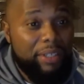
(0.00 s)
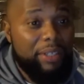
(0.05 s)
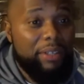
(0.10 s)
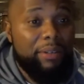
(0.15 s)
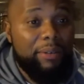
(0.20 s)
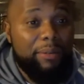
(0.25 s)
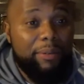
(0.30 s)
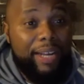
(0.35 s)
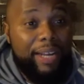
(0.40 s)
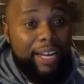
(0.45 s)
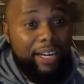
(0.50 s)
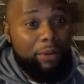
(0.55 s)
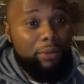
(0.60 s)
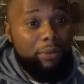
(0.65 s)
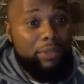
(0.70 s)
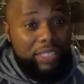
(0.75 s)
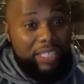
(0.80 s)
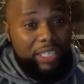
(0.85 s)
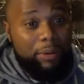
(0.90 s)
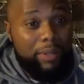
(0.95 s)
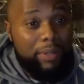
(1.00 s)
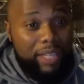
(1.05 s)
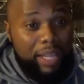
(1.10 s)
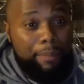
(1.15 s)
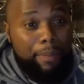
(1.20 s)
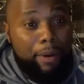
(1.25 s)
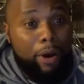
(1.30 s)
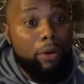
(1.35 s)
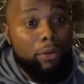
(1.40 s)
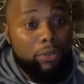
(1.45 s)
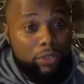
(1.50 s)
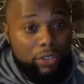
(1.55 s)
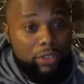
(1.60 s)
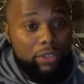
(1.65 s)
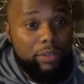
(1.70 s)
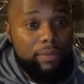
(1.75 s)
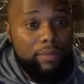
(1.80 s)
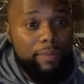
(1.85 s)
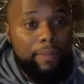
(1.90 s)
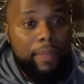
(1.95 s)
when I don't see what they post.
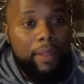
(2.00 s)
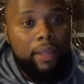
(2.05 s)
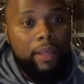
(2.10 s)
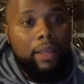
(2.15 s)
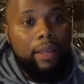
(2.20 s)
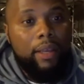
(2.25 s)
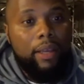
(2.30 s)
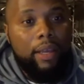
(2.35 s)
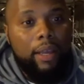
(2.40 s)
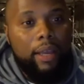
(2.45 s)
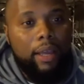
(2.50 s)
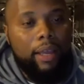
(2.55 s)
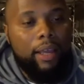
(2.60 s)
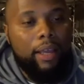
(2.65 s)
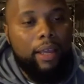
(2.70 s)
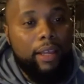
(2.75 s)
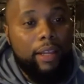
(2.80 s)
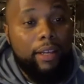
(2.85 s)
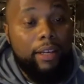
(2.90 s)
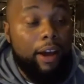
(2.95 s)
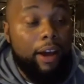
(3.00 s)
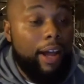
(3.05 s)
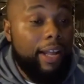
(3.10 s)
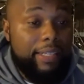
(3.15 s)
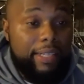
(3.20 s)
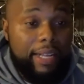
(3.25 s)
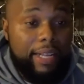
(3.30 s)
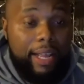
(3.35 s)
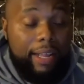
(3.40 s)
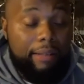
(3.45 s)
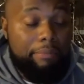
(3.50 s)
No,